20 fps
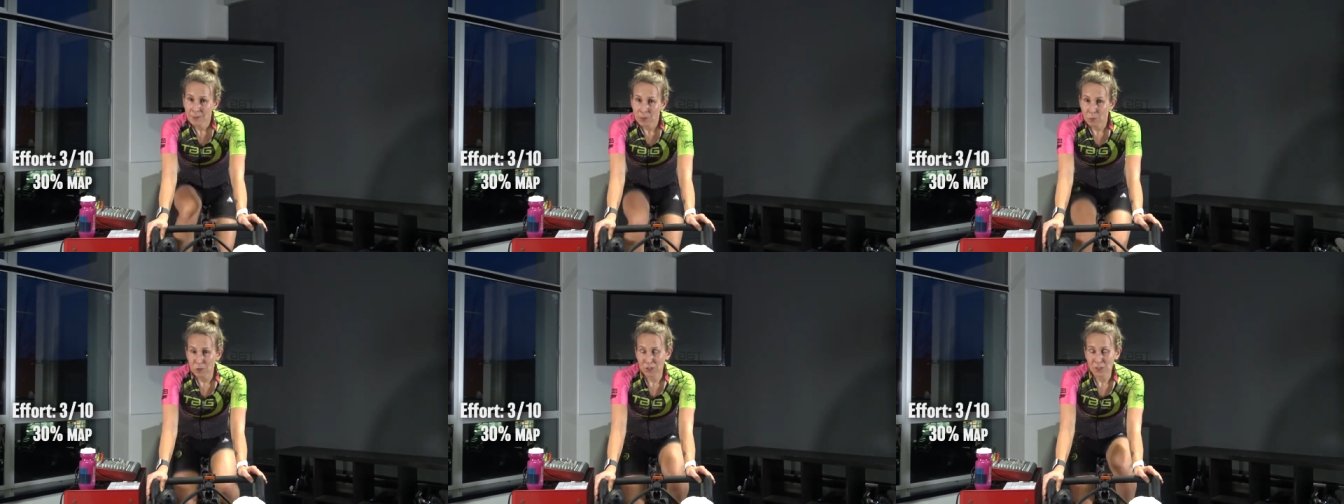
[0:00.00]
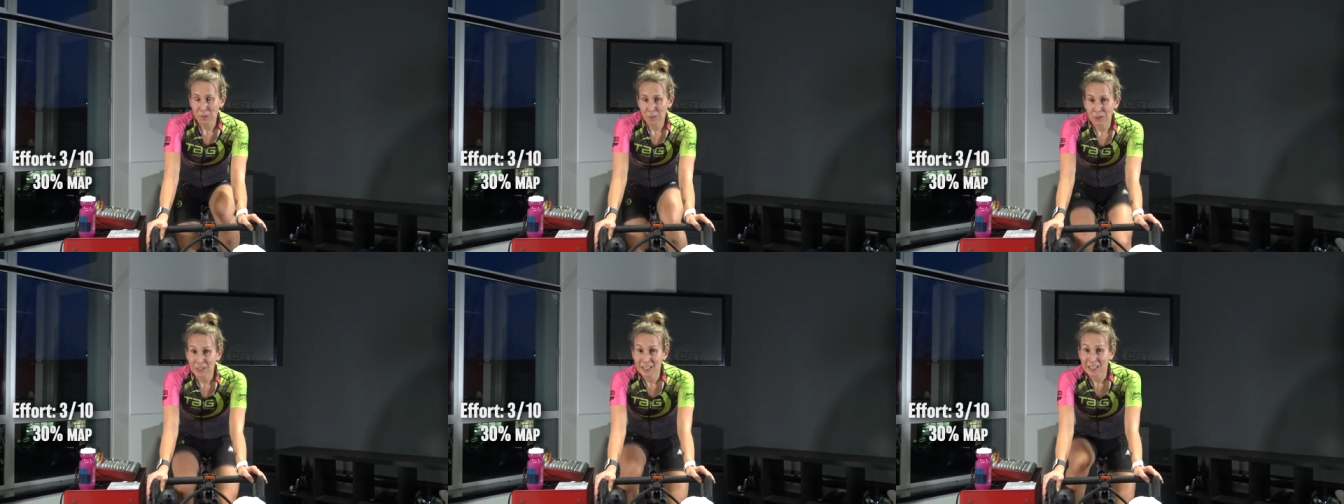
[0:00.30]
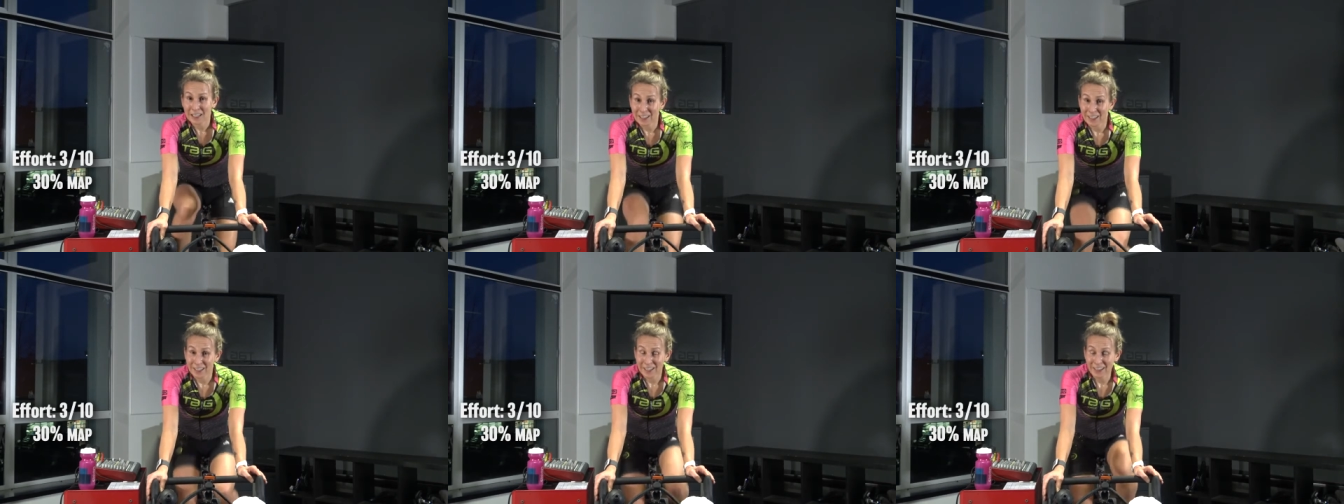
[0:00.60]
will
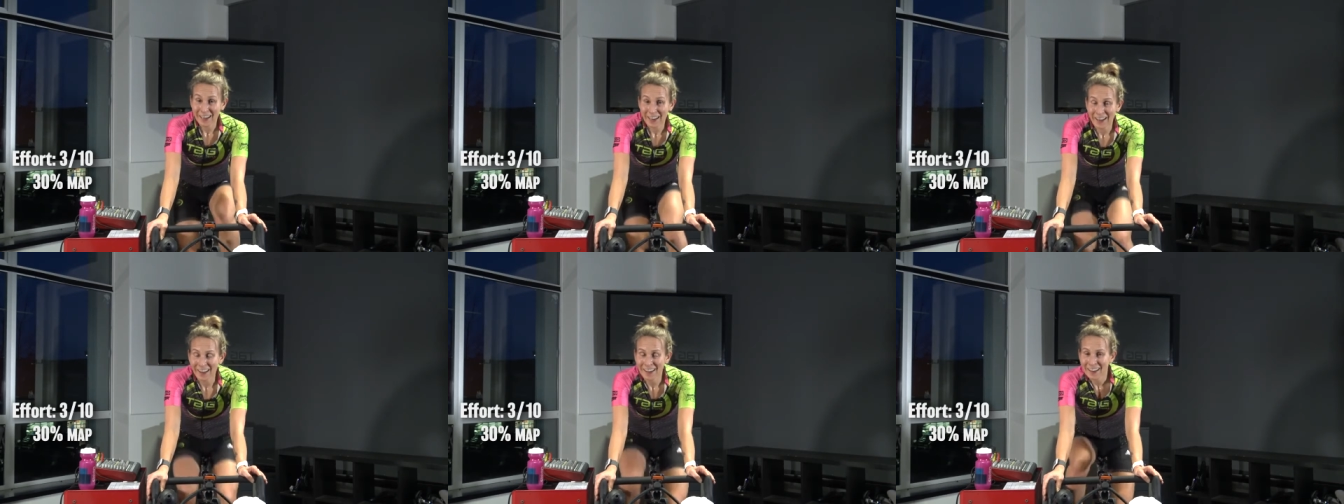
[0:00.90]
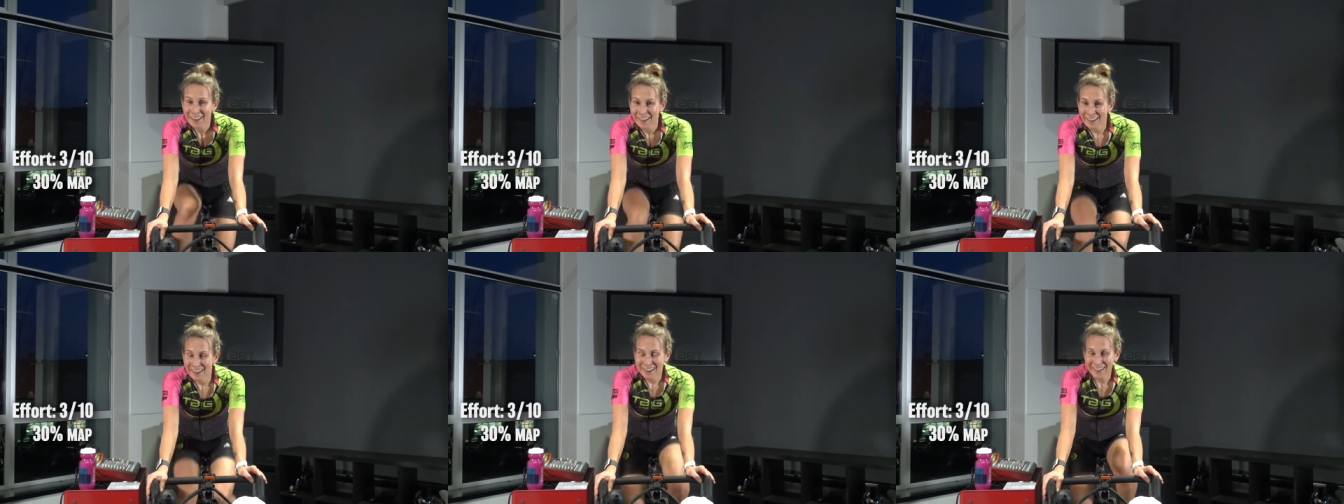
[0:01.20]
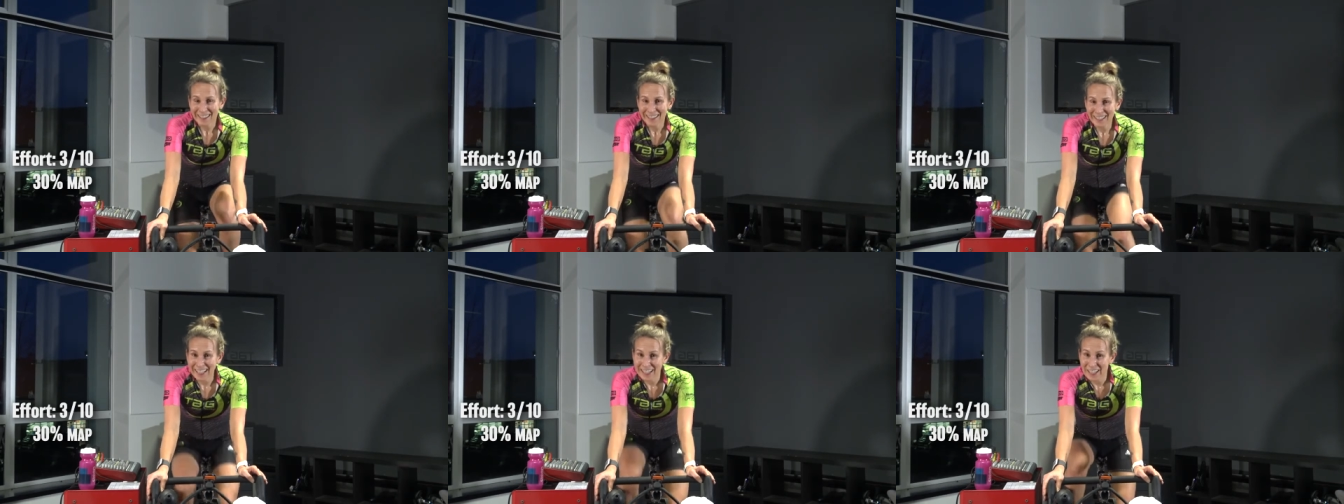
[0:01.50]
deplete your
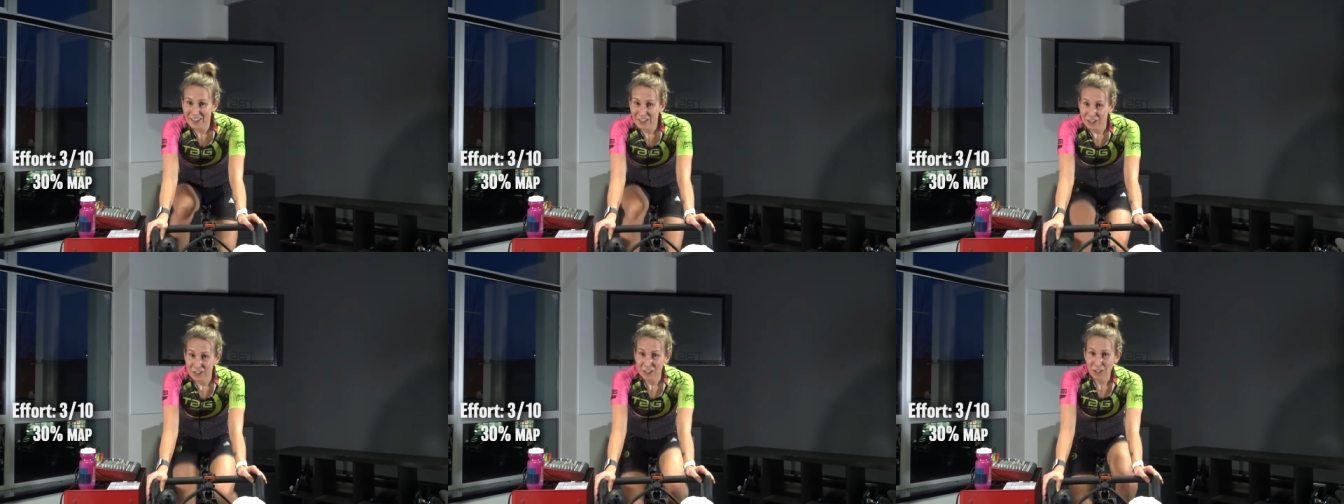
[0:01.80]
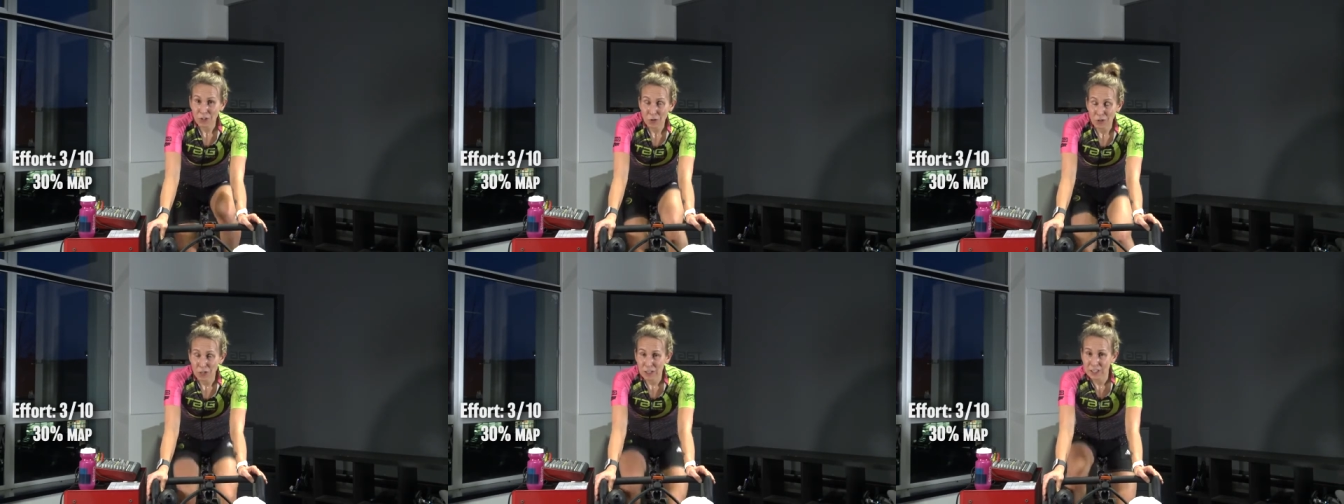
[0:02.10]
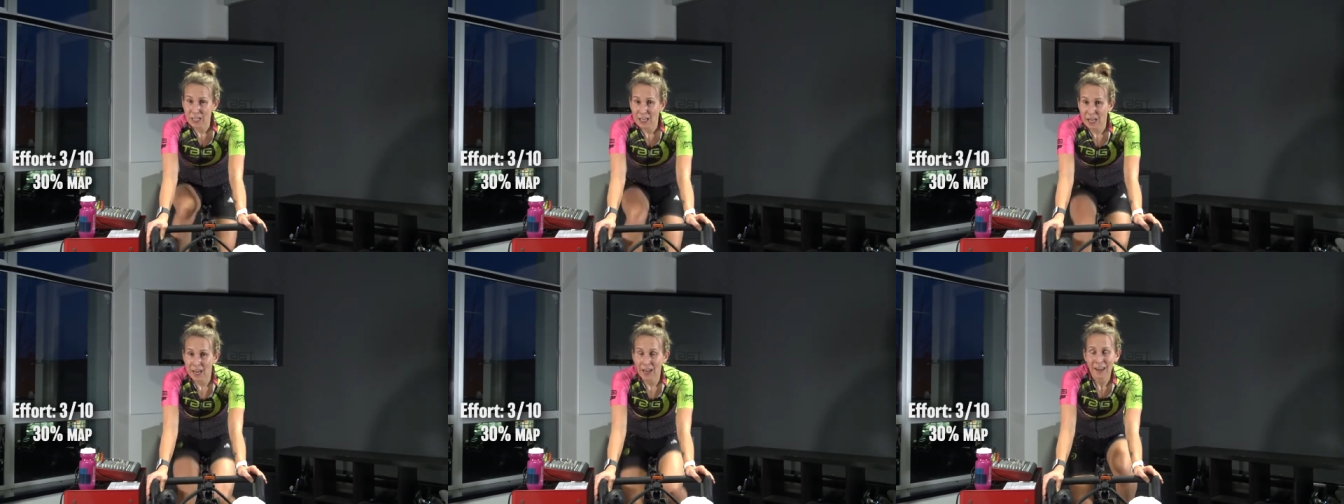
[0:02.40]
glycogen stores